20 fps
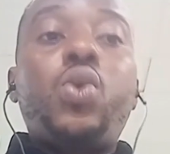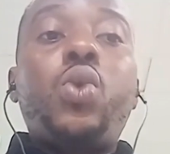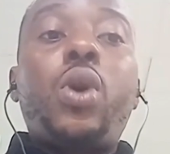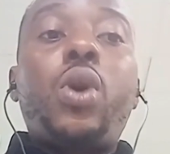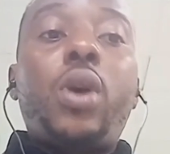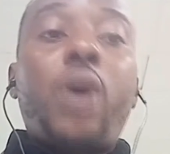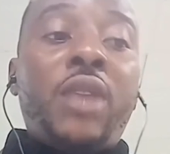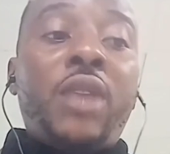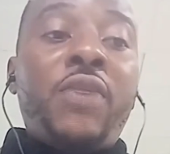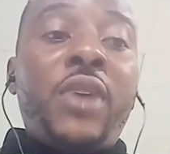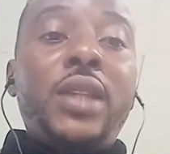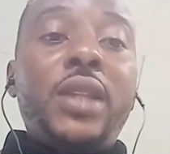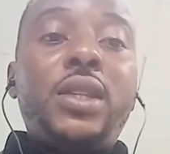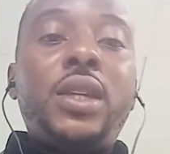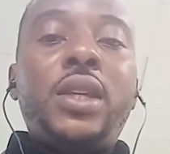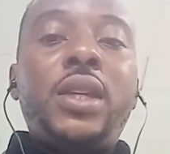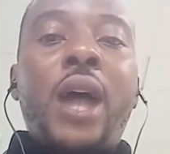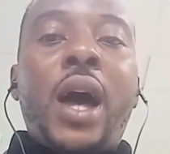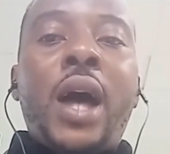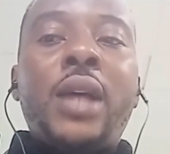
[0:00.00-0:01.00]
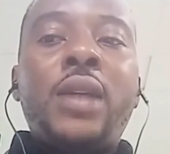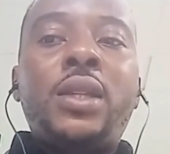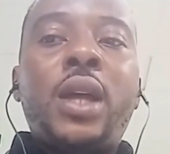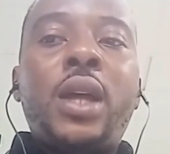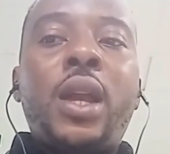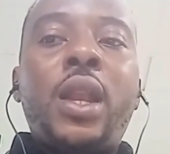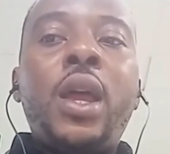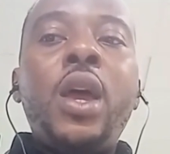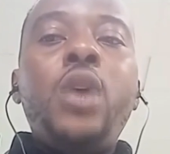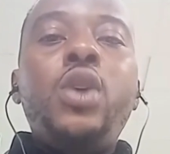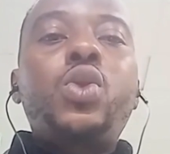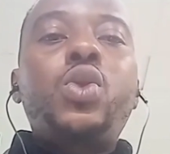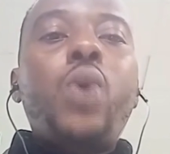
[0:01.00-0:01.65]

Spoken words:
to advantage Arsenal.